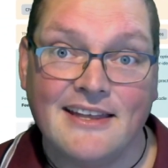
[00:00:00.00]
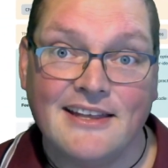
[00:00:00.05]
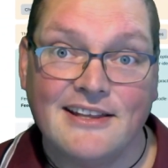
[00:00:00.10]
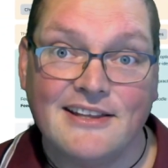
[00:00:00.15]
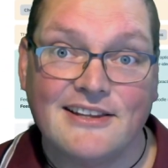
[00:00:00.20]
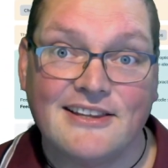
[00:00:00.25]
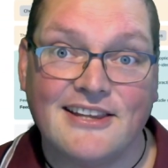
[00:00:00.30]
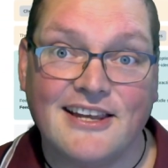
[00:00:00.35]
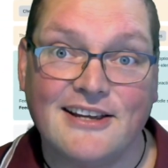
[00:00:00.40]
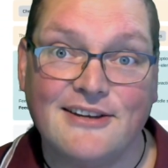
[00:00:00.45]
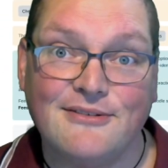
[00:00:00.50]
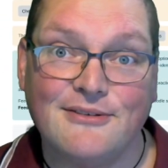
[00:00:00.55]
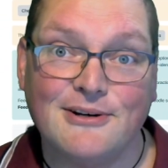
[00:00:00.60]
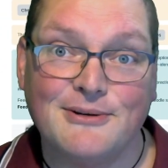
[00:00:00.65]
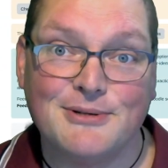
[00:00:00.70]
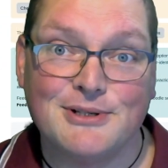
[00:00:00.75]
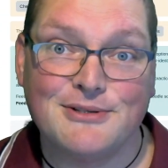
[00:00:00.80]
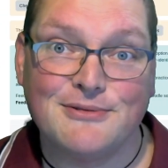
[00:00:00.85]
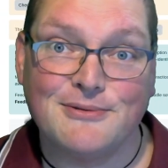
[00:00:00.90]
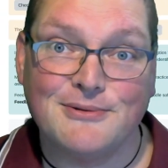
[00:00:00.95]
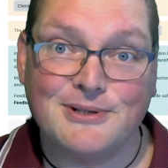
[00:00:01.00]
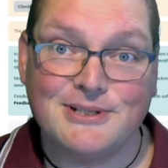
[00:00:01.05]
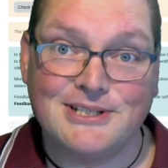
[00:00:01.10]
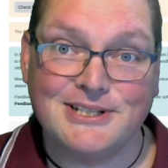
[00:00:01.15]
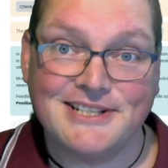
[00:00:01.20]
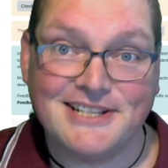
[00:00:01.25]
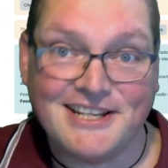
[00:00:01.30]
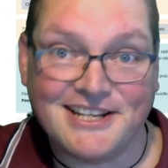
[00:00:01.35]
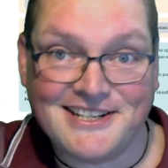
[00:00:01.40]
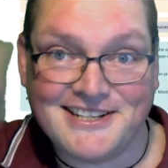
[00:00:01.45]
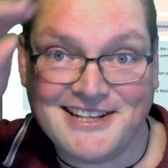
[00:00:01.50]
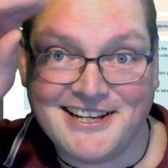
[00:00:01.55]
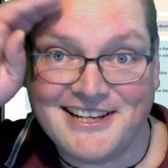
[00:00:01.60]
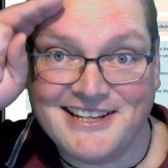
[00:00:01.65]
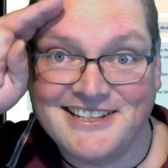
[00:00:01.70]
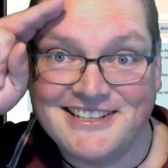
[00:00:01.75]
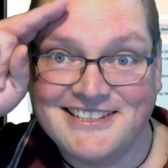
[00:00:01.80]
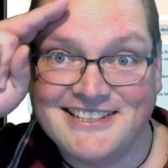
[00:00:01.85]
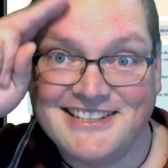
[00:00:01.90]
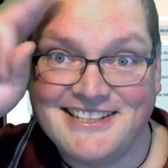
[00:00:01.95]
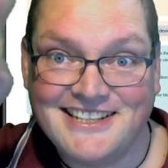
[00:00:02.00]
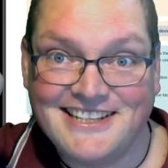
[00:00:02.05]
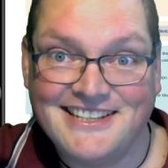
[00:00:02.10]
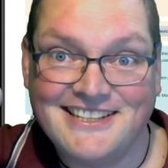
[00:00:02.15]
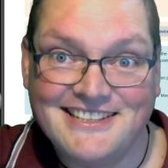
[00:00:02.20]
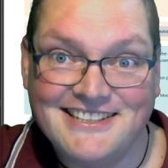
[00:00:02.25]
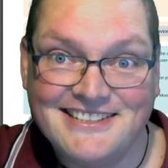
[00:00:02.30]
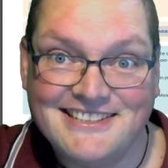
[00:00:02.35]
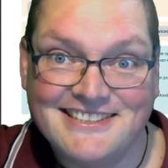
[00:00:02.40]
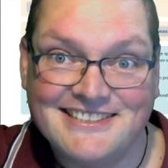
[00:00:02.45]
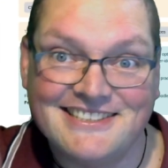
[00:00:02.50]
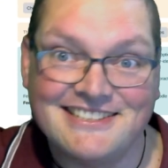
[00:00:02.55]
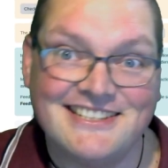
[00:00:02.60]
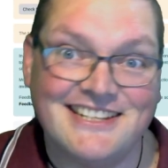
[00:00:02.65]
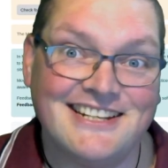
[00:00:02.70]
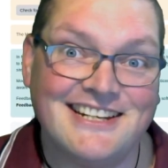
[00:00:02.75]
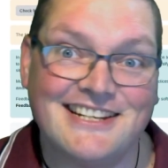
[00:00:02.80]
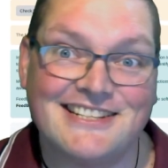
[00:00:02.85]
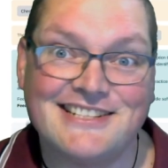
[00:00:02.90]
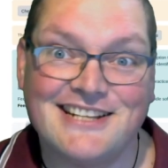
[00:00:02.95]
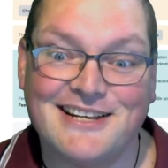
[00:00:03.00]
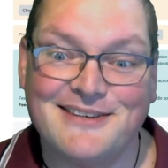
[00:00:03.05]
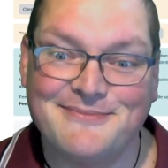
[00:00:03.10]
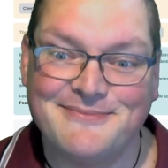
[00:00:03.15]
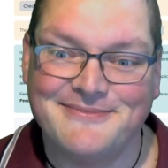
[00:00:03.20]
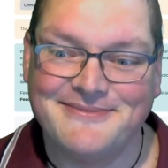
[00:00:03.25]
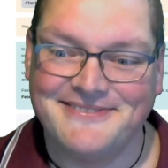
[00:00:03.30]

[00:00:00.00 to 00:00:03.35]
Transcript: Thank you very much for watching, and see you next time.